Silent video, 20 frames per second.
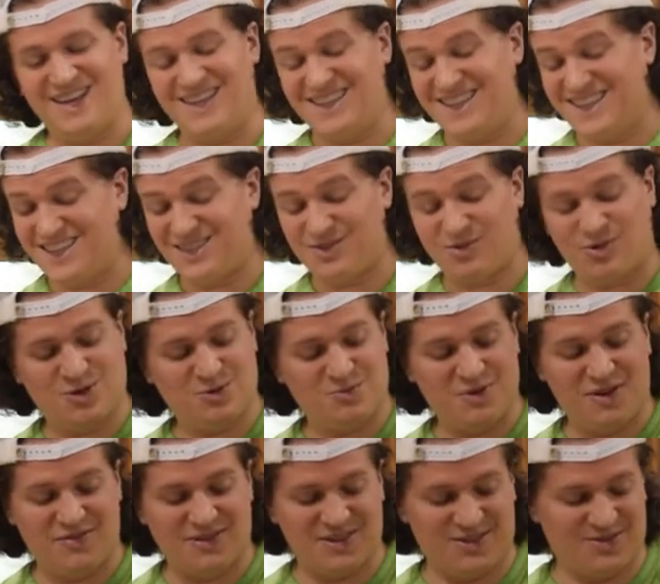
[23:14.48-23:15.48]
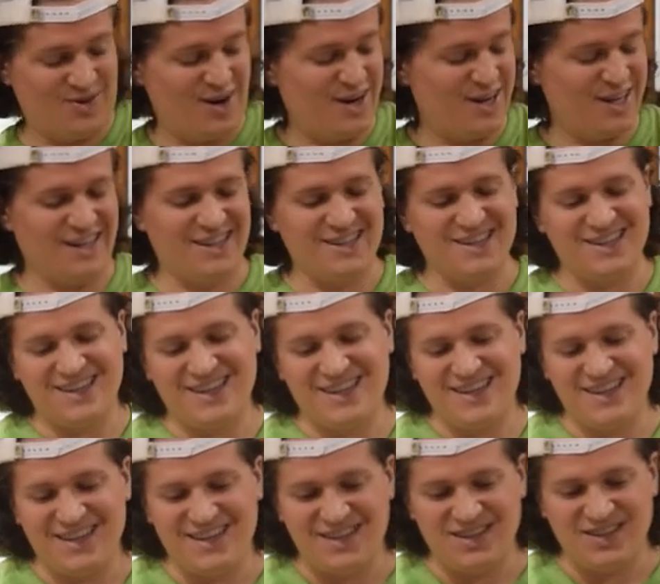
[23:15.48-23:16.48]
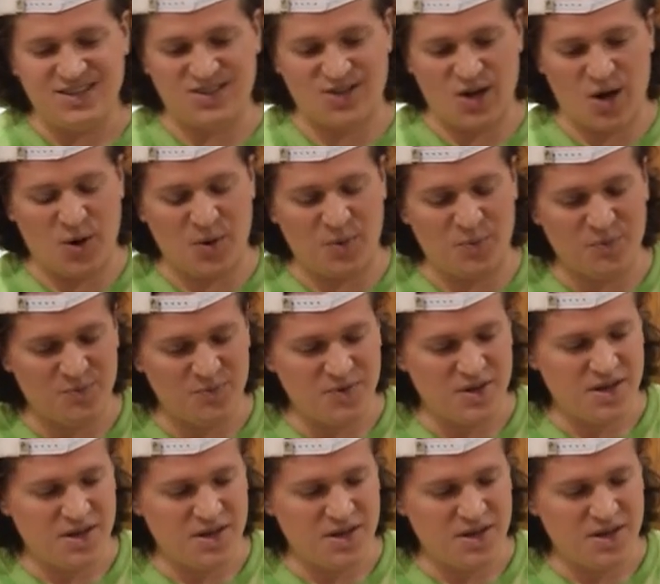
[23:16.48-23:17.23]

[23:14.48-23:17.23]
this roast beef is ready. So